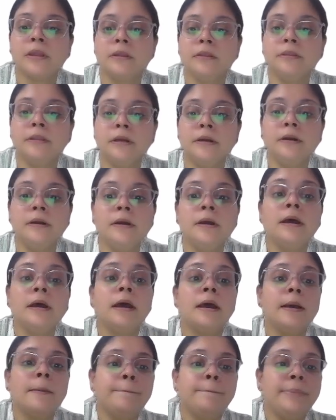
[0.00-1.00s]
the
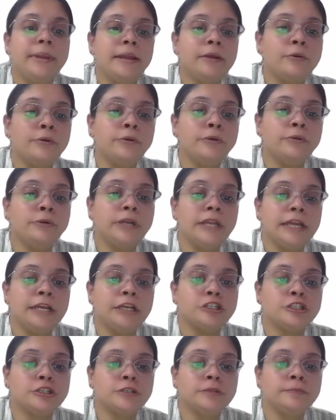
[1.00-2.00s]
big O
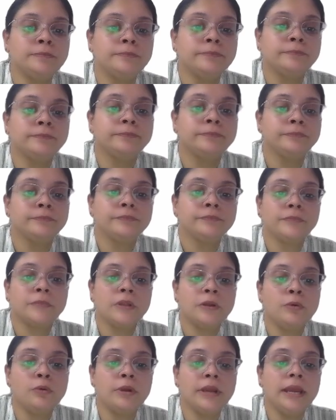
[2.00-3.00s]
notation,
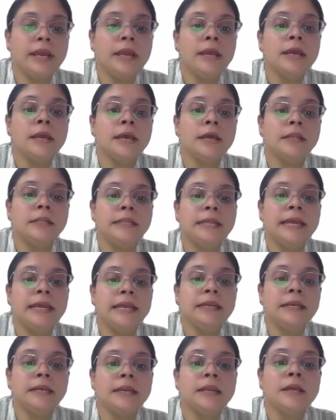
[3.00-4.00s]
okay,
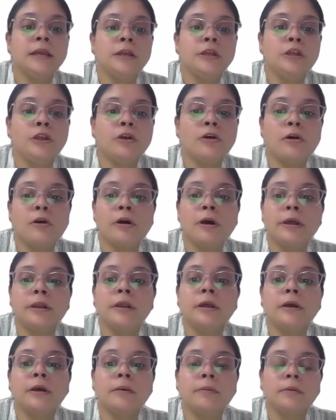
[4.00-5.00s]
then
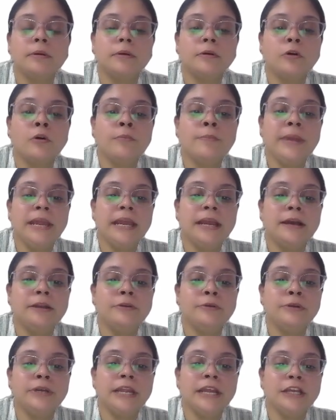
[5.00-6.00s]
your omega
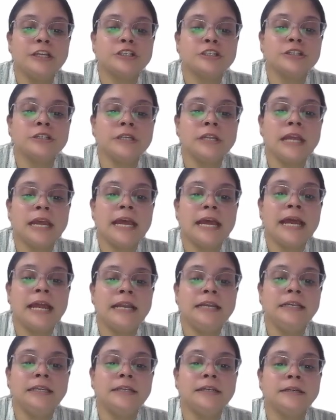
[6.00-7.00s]
notation
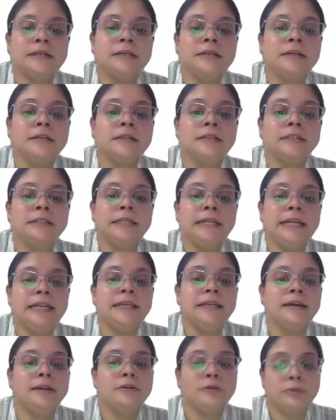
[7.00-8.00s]
and the
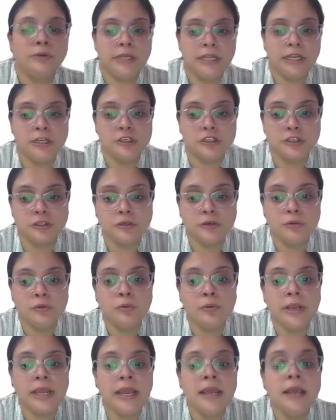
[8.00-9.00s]
theta notation.
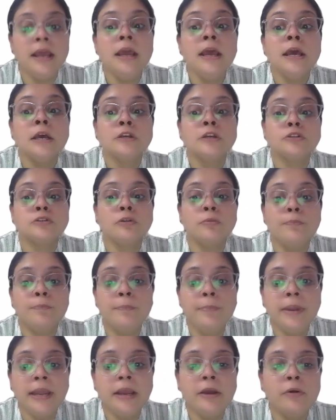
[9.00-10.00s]
Okay, so
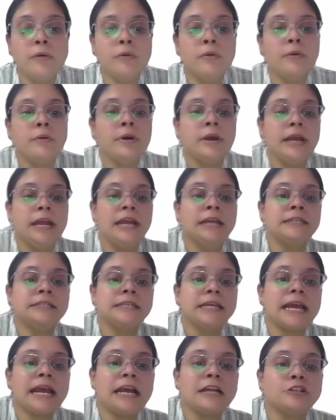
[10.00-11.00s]
big O
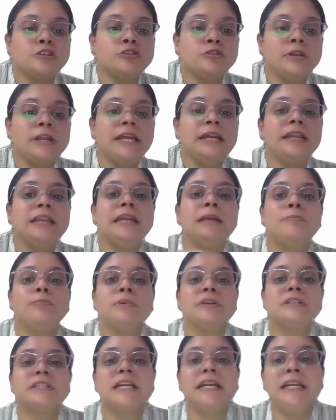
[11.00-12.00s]
is actually
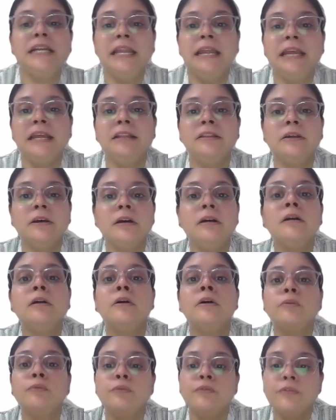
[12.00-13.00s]
representing the
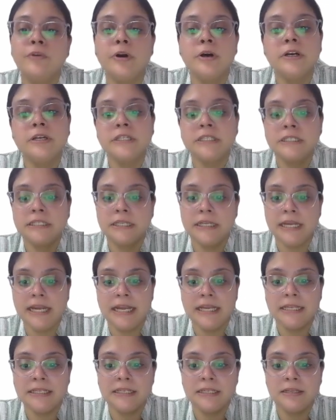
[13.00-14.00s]
worst
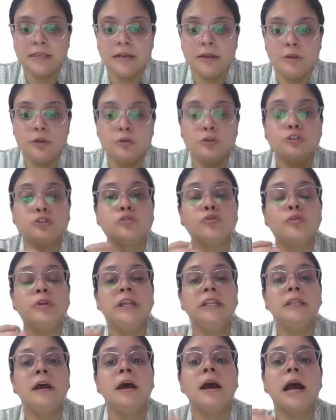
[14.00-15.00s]
case scenario,
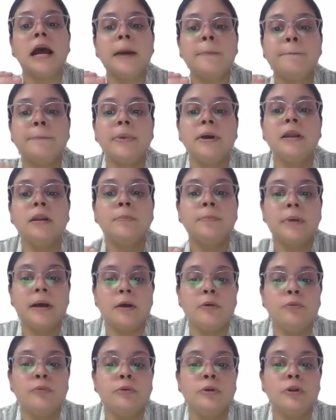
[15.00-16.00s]
showing the upper
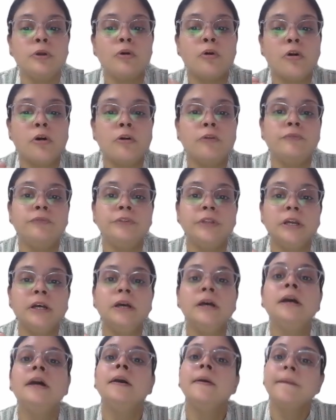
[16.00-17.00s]
bound of
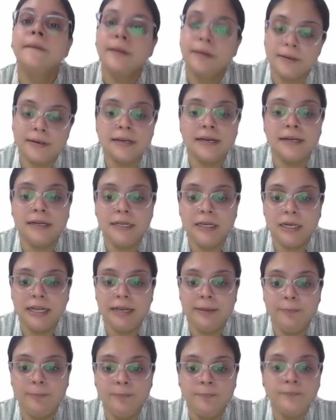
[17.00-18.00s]
the
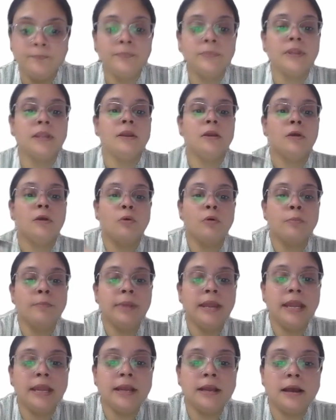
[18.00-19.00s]
runtime.
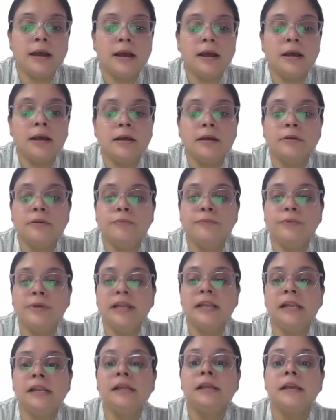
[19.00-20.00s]
Omega
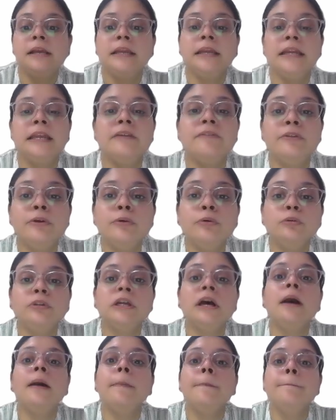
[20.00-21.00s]
will give you
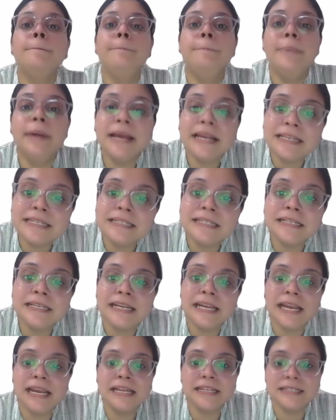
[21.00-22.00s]
the best
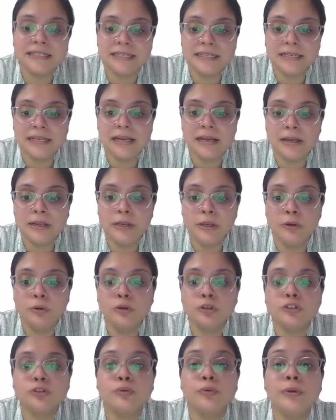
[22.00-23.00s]
case
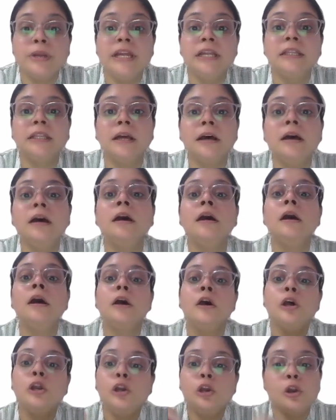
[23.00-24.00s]
scenario, showing the
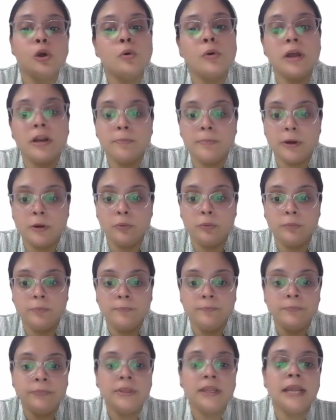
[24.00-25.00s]
lower bound,
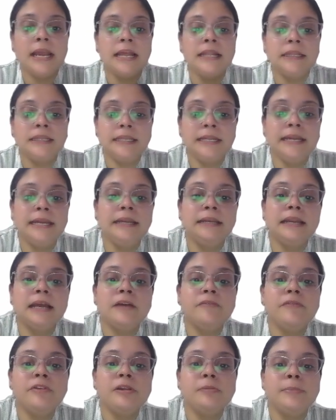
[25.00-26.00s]
and
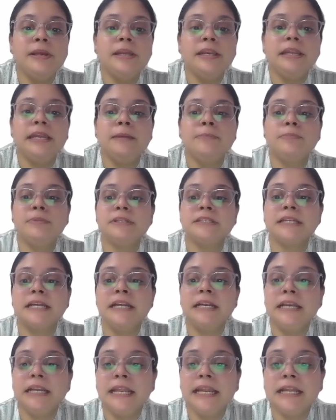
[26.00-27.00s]
theta will be
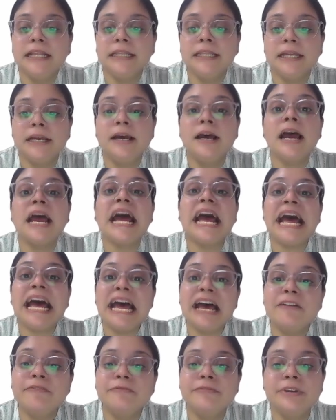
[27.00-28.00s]
representing the
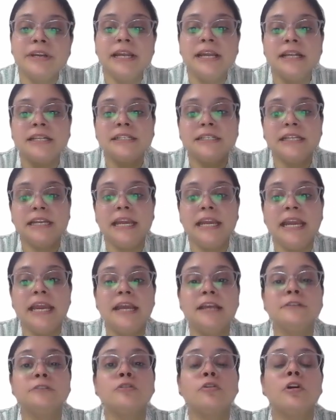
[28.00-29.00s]
average
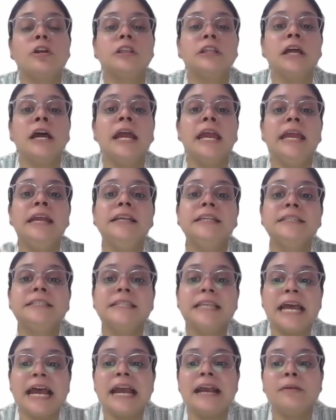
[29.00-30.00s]
case or the
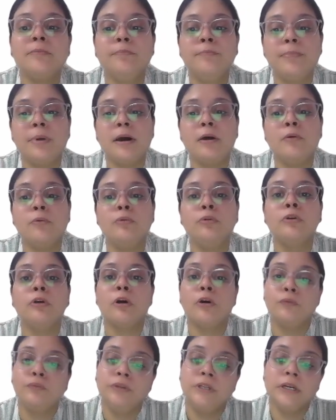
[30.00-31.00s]
exact bound
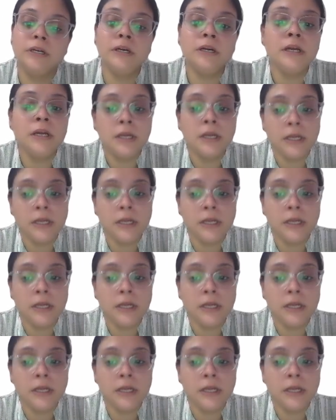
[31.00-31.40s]
of the